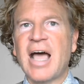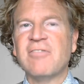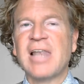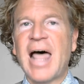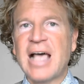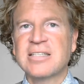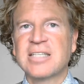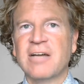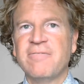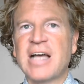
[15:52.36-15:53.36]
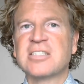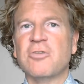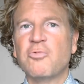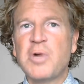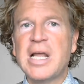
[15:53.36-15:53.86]
lasting effects
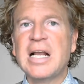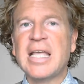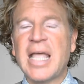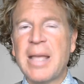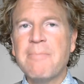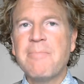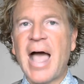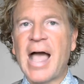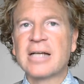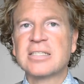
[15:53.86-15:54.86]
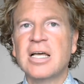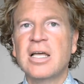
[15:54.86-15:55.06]
and really impact